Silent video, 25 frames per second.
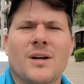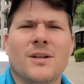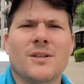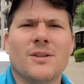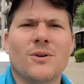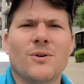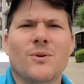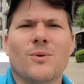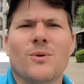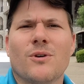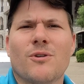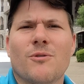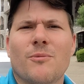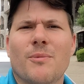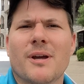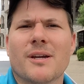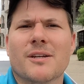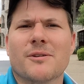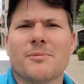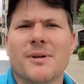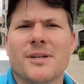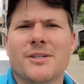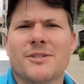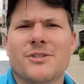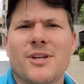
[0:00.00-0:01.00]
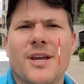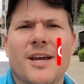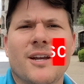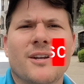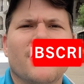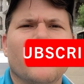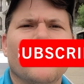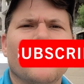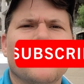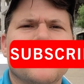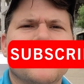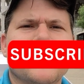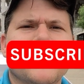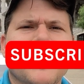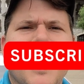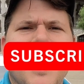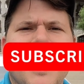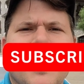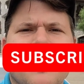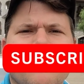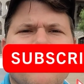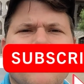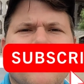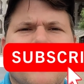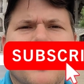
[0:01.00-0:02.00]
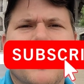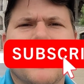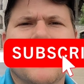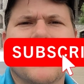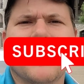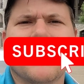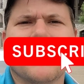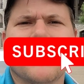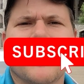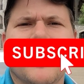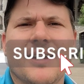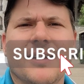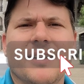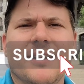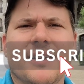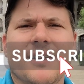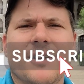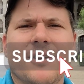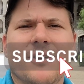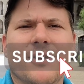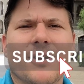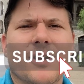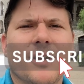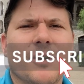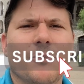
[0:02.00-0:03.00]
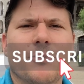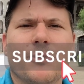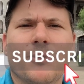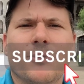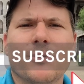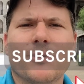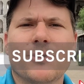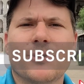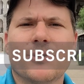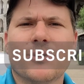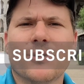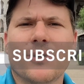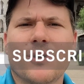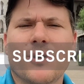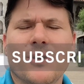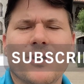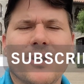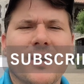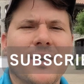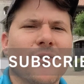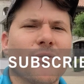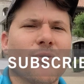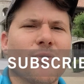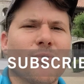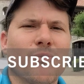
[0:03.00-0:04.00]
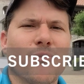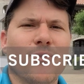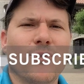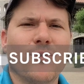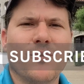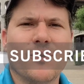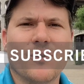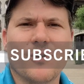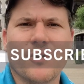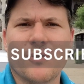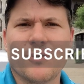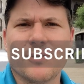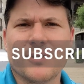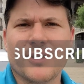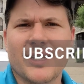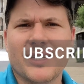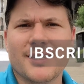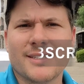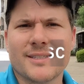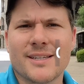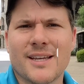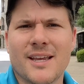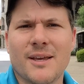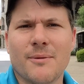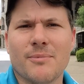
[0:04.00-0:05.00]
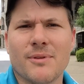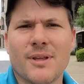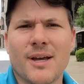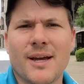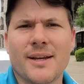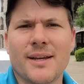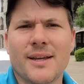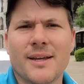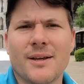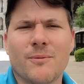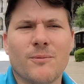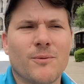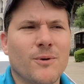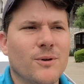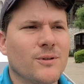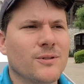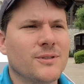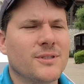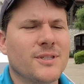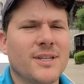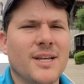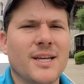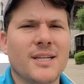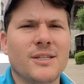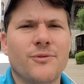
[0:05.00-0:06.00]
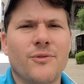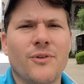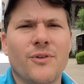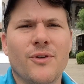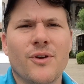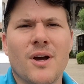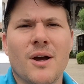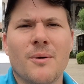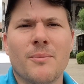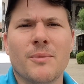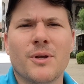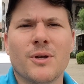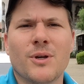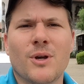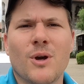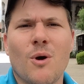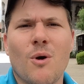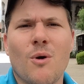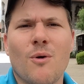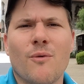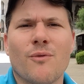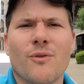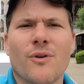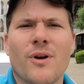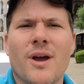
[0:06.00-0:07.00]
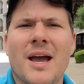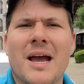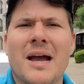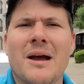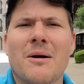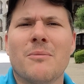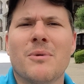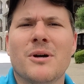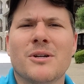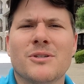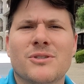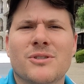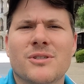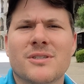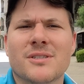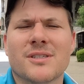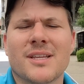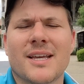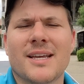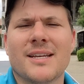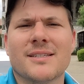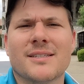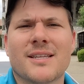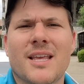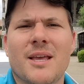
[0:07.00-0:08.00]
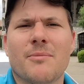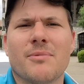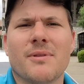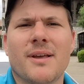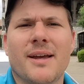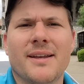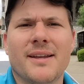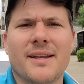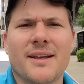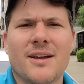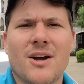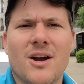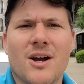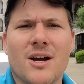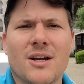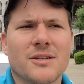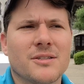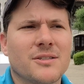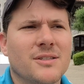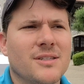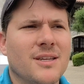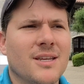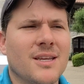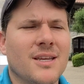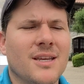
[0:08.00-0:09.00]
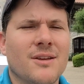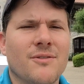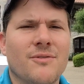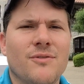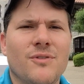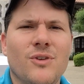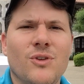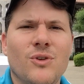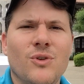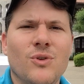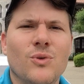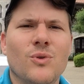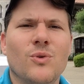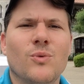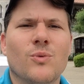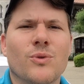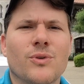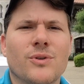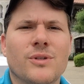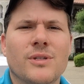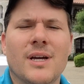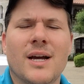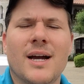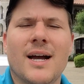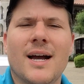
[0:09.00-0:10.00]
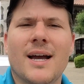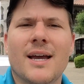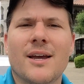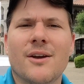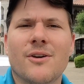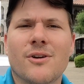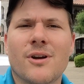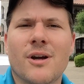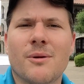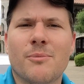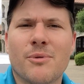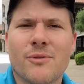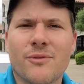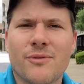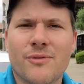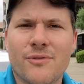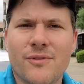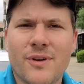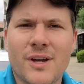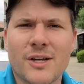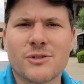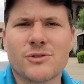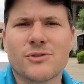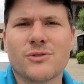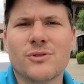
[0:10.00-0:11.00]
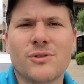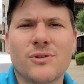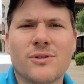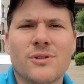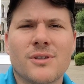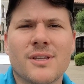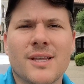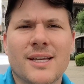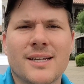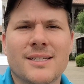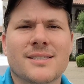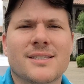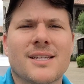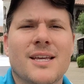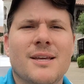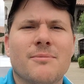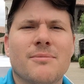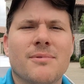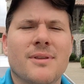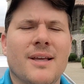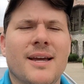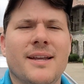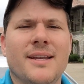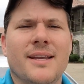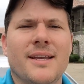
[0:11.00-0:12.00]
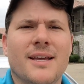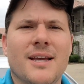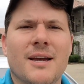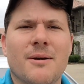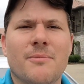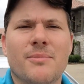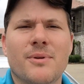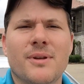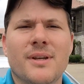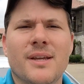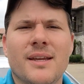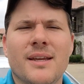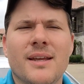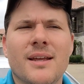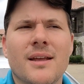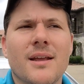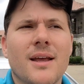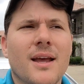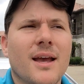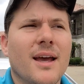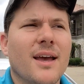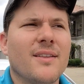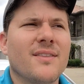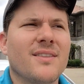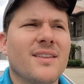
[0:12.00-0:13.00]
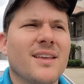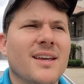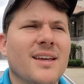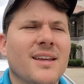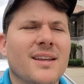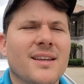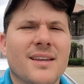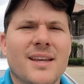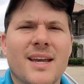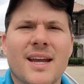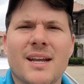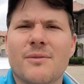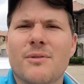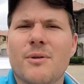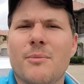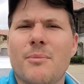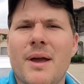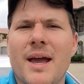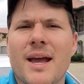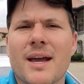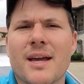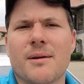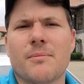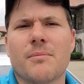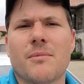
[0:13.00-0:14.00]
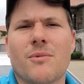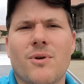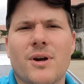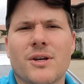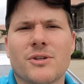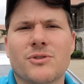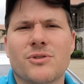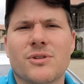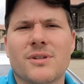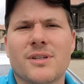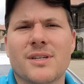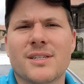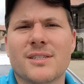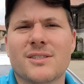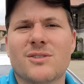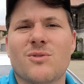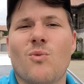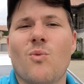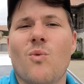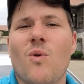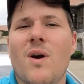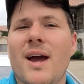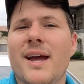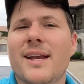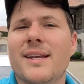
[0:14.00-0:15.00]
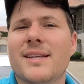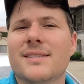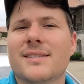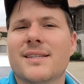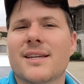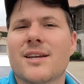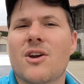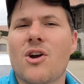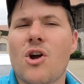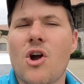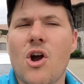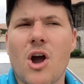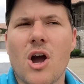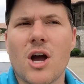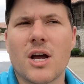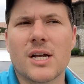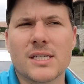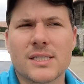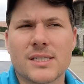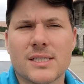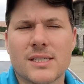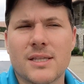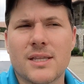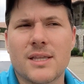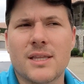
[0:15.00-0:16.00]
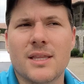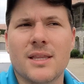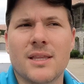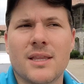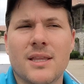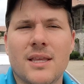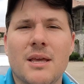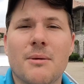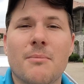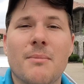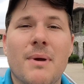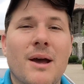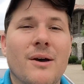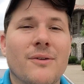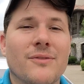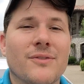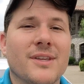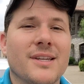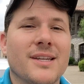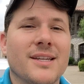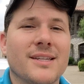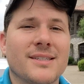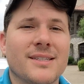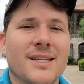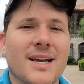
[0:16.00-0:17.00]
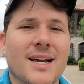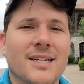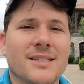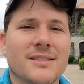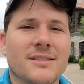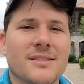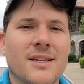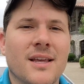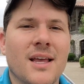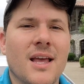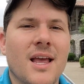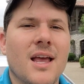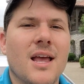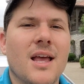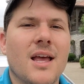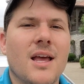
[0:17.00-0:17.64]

Hello and welcome back to my channel. This is Adam with AK Lighting, here to help you install and improve your own landscape lighting. Well, in today's video, I'm going to go over how much does landscape lighting cost if you were to hire a professional landscape lighting company. And then kind of a backup question is, why does it cost the amount that it does?